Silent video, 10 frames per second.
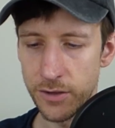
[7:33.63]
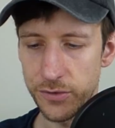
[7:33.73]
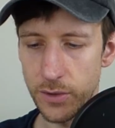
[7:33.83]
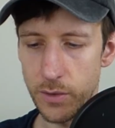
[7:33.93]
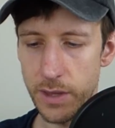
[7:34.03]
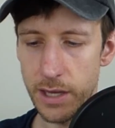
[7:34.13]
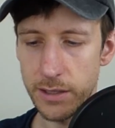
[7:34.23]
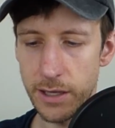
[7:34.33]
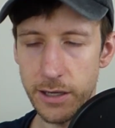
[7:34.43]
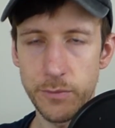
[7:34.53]
So
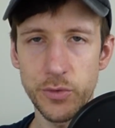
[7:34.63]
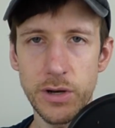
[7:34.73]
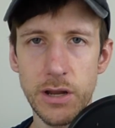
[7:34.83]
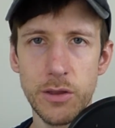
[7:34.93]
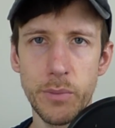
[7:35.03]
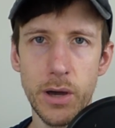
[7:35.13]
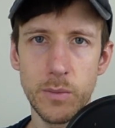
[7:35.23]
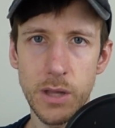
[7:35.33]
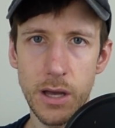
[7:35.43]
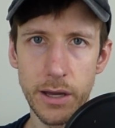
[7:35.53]
that comes right out of the
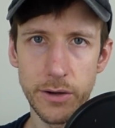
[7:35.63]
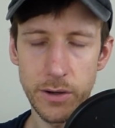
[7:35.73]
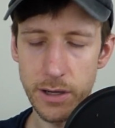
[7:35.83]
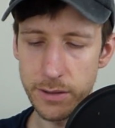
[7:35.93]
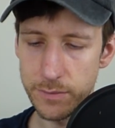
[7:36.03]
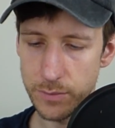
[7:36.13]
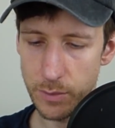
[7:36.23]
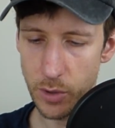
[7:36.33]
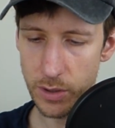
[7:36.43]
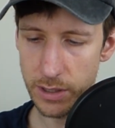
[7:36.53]
bottom line, all right?
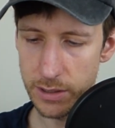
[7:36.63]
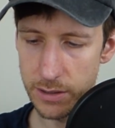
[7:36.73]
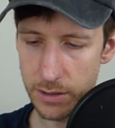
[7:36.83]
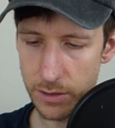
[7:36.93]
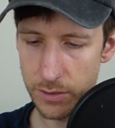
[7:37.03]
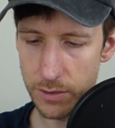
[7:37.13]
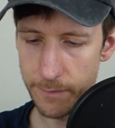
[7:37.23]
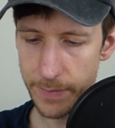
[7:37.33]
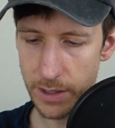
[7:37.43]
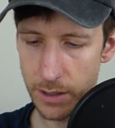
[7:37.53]
I'm already
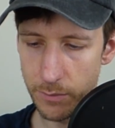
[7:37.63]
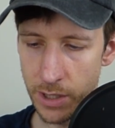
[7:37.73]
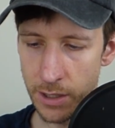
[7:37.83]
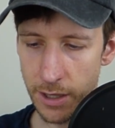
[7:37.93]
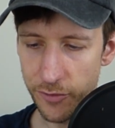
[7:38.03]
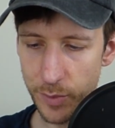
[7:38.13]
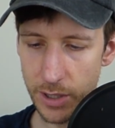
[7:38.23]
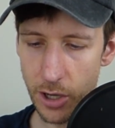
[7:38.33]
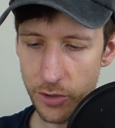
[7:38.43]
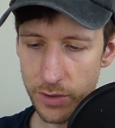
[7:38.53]
under. I've
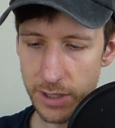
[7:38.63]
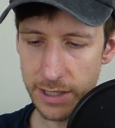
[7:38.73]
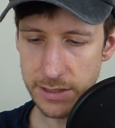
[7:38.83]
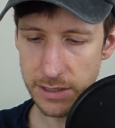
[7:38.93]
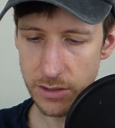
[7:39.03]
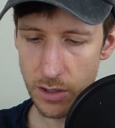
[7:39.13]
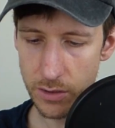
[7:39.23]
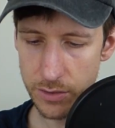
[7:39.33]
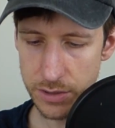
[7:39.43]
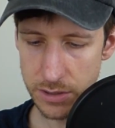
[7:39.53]
spent
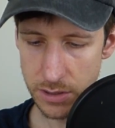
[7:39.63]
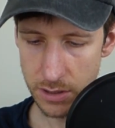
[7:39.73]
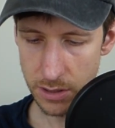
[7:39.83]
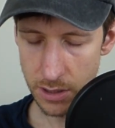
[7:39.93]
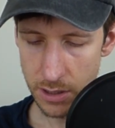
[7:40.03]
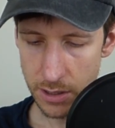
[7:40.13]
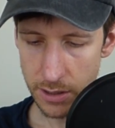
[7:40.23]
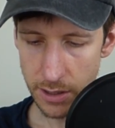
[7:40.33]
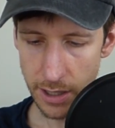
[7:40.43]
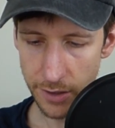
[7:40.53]
$118.
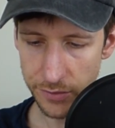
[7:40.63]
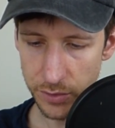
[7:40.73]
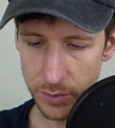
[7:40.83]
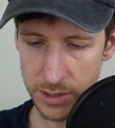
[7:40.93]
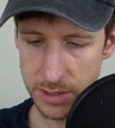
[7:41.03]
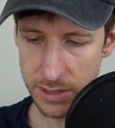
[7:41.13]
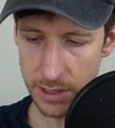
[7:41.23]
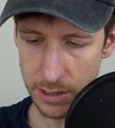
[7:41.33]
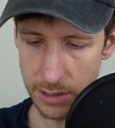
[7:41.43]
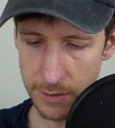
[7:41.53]
As you can
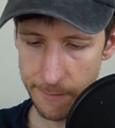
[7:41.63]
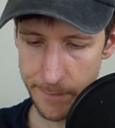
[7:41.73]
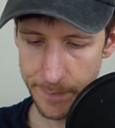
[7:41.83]
see,